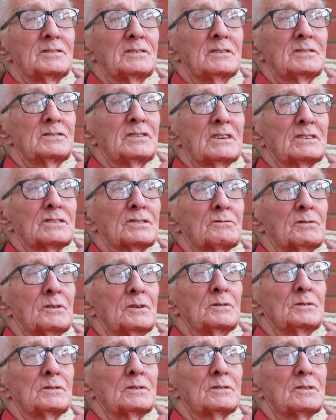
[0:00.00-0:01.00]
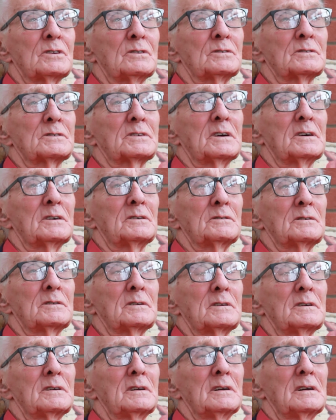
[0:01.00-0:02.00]
6 cruises all
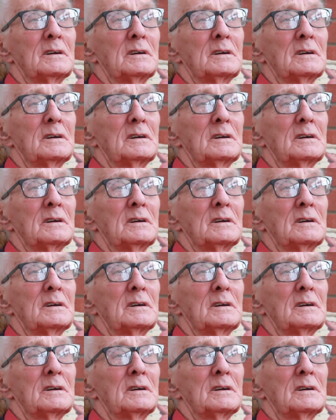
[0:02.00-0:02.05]
told.